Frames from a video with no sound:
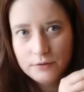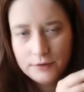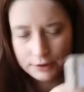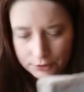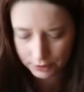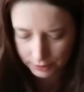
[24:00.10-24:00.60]
Your Own
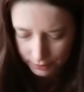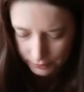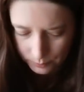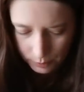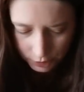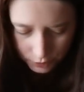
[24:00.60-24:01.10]
Adventure.
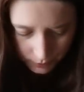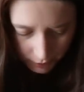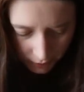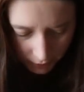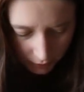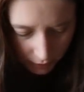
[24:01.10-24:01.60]
It's
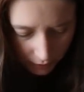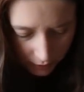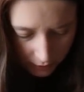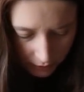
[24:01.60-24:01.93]
parchment color.